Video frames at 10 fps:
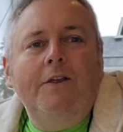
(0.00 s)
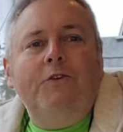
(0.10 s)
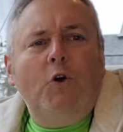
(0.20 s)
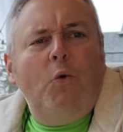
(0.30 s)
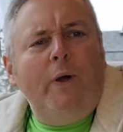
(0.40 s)

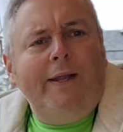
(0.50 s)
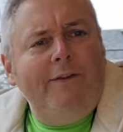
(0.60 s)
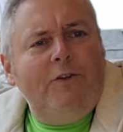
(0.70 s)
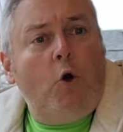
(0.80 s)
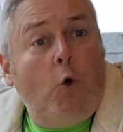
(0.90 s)
So what
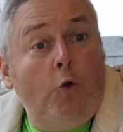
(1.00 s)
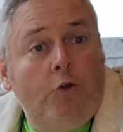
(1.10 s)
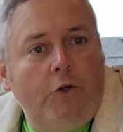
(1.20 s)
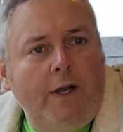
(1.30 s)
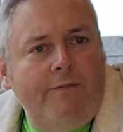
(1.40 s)
is cold
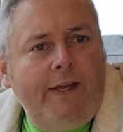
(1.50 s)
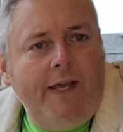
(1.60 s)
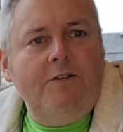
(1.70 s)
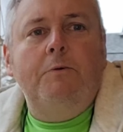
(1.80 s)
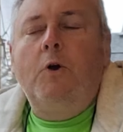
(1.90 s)

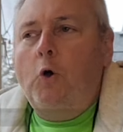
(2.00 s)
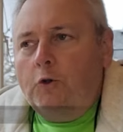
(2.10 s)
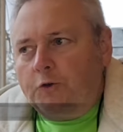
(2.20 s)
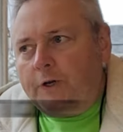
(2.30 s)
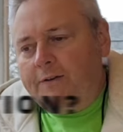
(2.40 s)
stratification? Cold
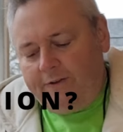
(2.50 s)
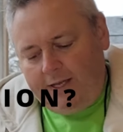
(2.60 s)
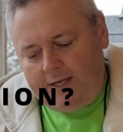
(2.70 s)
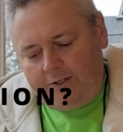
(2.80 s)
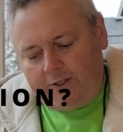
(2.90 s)

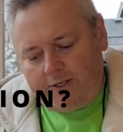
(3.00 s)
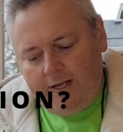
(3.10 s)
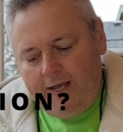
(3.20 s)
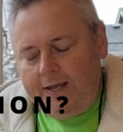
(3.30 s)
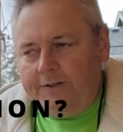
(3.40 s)

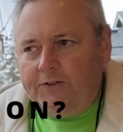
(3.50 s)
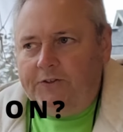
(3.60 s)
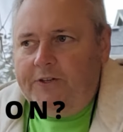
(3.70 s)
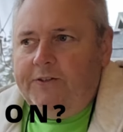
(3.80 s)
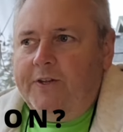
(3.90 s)
stratification
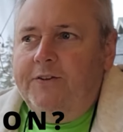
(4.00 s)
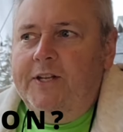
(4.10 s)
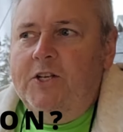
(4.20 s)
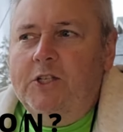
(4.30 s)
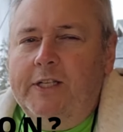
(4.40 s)
is
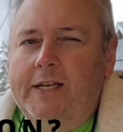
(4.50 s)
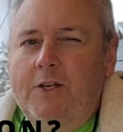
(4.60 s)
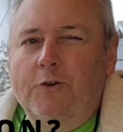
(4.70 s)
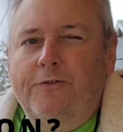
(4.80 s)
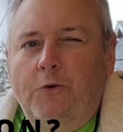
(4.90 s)
essentially
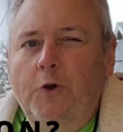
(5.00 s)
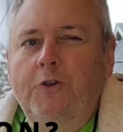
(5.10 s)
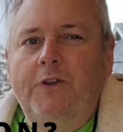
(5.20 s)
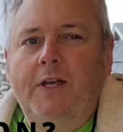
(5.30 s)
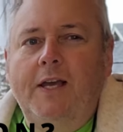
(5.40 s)
you're
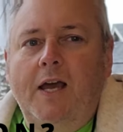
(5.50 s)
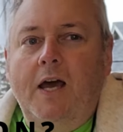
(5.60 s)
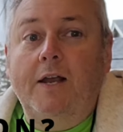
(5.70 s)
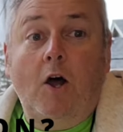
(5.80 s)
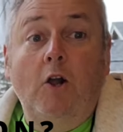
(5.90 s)
forcing
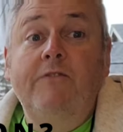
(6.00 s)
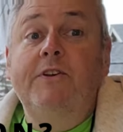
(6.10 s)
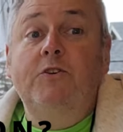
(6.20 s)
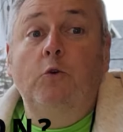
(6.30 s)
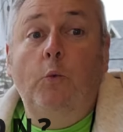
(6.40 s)
an
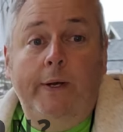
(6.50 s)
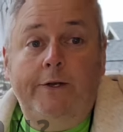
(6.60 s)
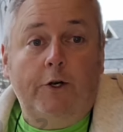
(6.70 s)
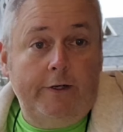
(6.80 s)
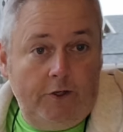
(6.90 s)
artificial
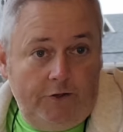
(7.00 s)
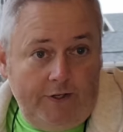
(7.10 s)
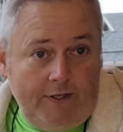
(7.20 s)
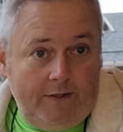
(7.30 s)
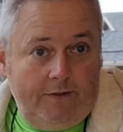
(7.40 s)
winter on your
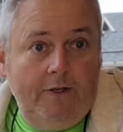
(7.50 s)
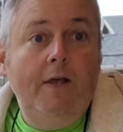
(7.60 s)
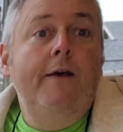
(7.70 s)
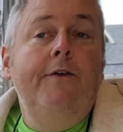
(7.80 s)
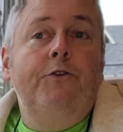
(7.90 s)
seeds
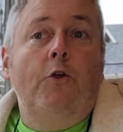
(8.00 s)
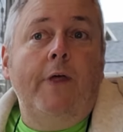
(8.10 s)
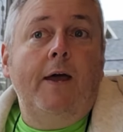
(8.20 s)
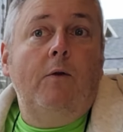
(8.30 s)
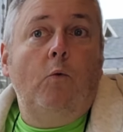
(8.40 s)
so
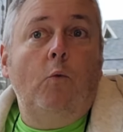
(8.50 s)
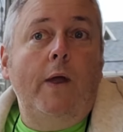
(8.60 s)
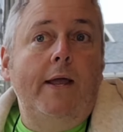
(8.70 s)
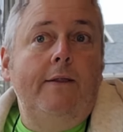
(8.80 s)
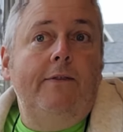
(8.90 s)
that
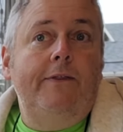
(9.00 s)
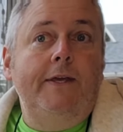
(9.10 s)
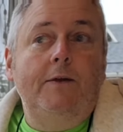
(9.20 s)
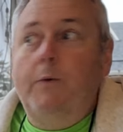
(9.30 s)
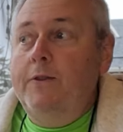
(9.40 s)
when
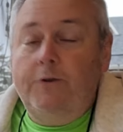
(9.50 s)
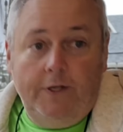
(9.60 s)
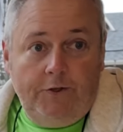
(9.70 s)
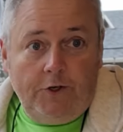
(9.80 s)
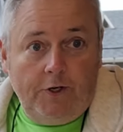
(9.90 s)
the weather
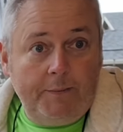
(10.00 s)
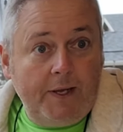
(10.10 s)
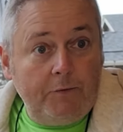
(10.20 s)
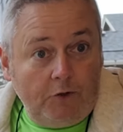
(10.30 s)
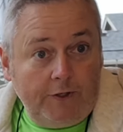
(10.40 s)
does turn and
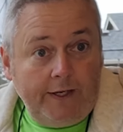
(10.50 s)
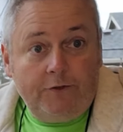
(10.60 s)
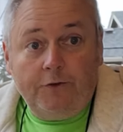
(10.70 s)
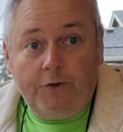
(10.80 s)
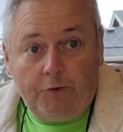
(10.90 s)
becomes a little
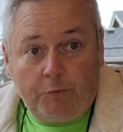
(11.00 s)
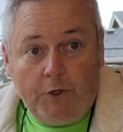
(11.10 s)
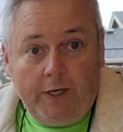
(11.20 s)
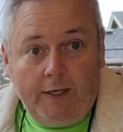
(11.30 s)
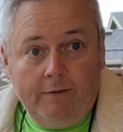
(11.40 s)
nicer in the
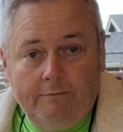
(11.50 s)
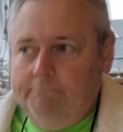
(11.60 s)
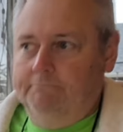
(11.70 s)
spring,